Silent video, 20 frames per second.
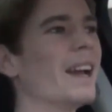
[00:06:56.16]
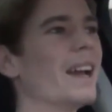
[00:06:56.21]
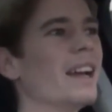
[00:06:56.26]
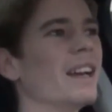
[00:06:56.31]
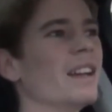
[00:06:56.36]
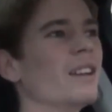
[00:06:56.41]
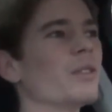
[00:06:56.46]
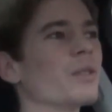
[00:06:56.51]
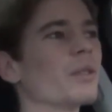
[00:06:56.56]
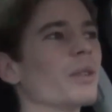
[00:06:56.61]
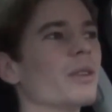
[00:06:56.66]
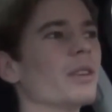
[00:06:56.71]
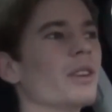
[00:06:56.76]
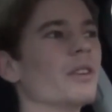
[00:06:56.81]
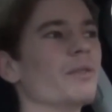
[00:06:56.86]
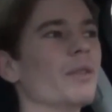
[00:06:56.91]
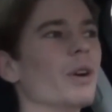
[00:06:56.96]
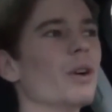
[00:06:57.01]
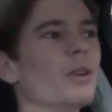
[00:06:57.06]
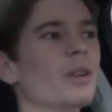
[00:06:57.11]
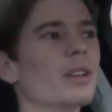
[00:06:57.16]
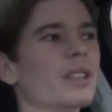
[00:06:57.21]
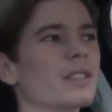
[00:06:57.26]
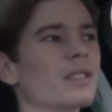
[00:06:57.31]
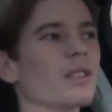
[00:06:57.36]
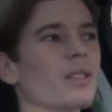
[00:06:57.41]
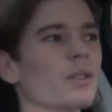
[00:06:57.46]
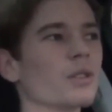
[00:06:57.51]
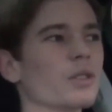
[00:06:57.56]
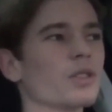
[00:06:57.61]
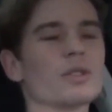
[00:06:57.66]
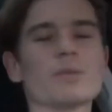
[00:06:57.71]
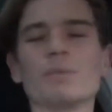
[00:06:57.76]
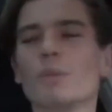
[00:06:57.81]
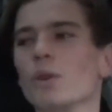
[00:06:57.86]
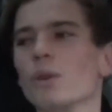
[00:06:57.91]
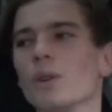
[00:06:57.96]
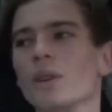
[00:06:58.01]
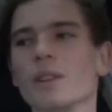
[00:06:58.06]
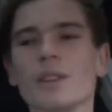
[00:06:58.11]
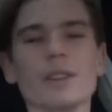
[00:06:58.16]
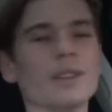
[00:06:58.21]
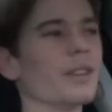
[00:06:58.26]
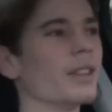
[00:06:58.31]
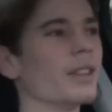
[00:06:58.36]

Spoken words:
The Macan or the Evoque is a lot smaller than